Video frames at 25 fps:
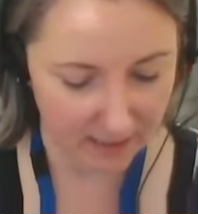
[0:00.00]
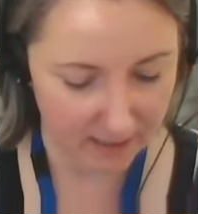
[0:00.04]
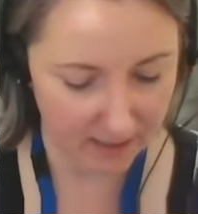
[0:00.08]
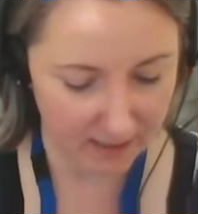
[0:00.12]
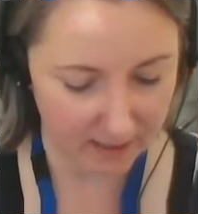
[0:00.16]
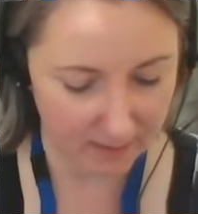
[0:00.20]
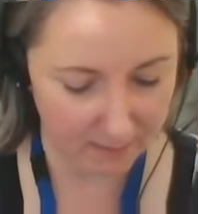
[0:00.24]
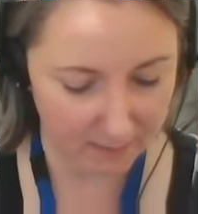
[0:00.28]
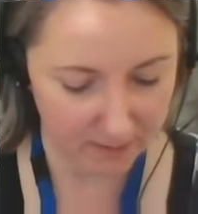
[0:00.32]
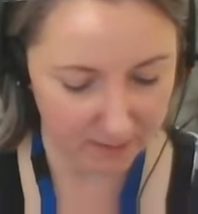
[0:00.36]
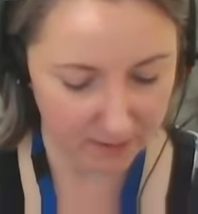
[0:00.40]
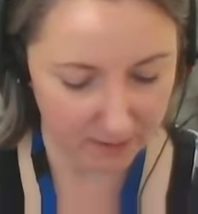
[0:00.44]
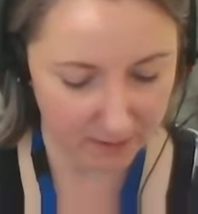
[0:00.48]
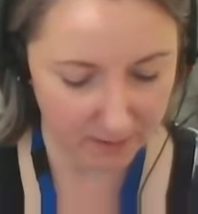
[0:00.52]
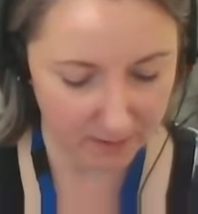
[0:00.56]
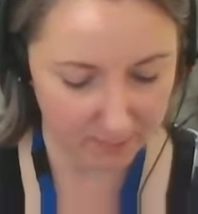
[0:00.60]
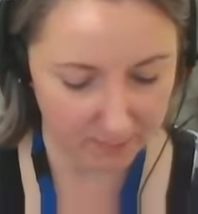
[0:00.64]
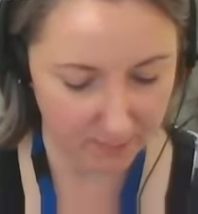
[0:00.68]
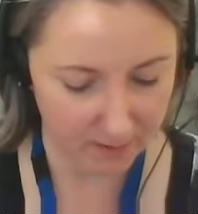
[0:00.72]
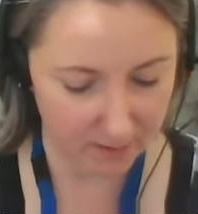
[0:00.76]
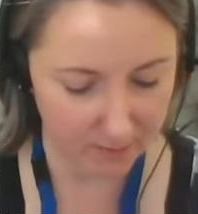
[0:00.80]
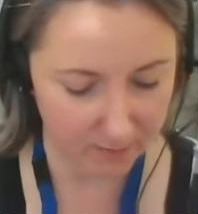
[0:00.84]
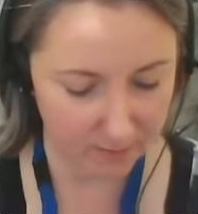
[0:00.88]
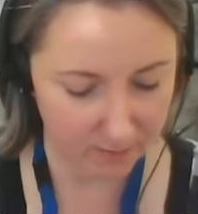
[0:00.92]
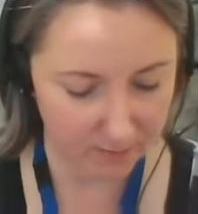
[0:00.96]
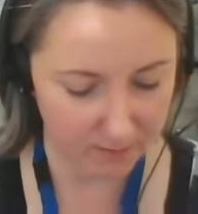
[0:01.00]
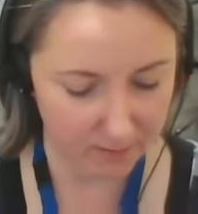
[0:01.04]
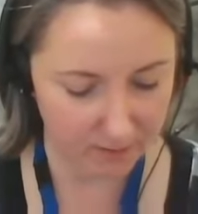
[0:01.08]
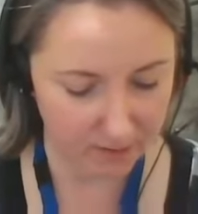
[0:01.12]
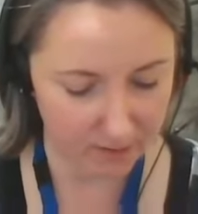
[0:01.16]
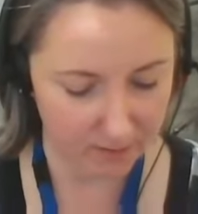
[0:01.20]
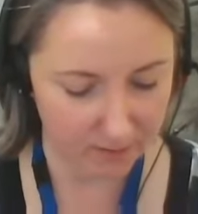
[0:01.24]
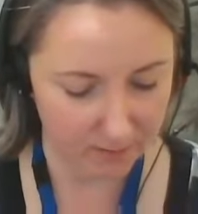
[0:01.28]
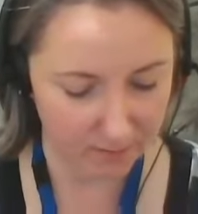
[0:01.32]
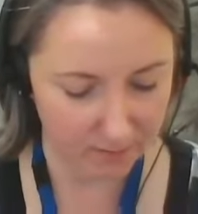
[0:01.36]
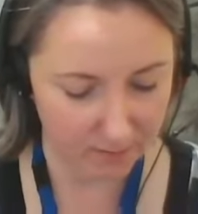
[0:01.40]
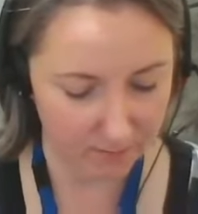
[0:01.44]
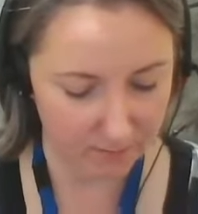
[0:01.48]
So the
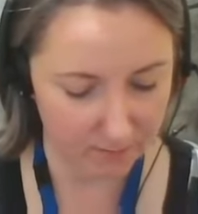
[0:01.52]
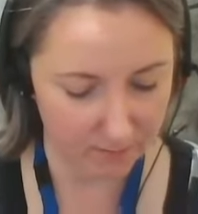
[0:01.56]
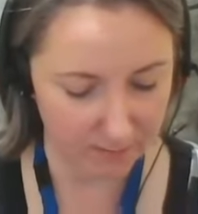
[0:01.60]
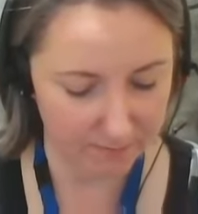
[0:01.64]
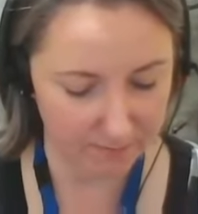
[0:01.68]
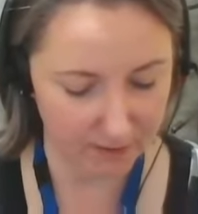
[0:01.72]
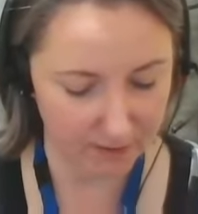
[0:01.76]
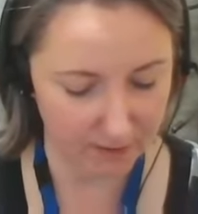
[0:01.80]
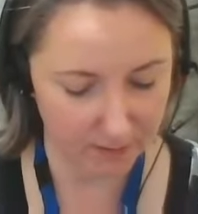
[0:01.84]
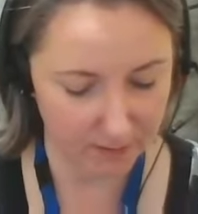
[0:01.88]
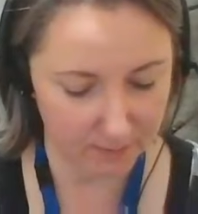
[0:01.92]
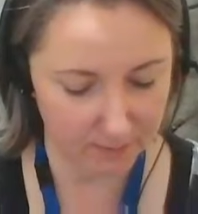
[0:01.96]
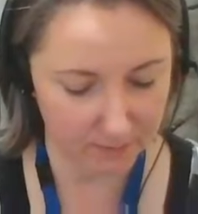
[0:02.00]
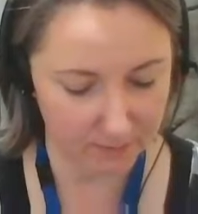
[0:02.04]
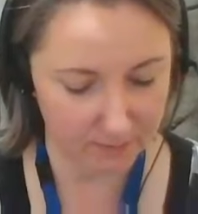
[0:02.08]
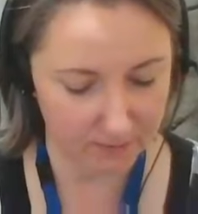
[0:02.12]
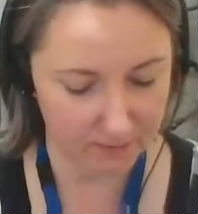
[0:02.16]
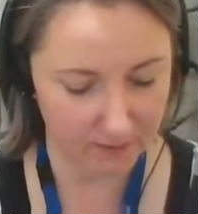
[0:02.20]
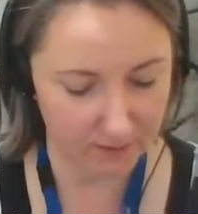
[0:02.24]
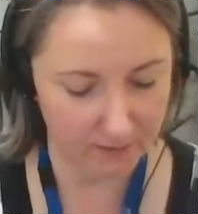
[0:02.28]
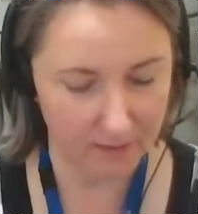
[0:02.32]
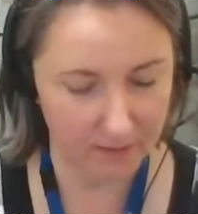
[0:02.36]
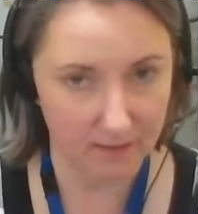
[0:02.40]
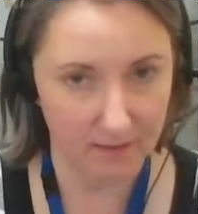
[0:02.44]
most reviews.